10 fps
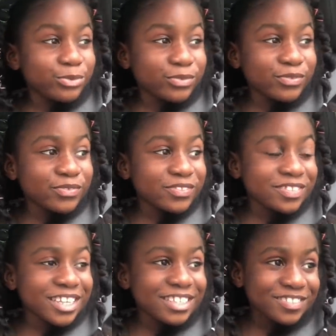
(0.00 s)

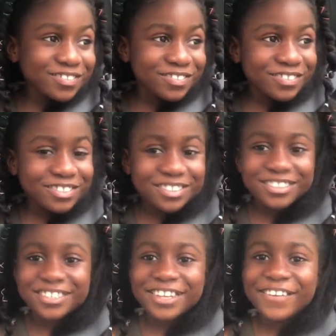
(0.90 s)
Mmm, that's good.
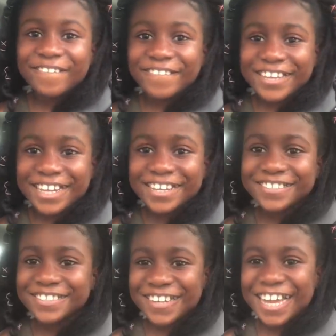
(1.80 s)
We can
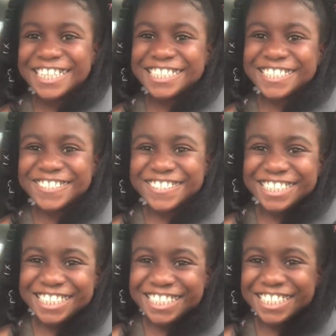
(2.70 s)
have some ice
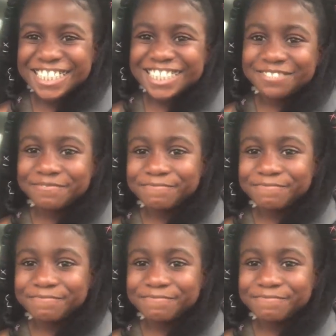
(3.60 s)
cream.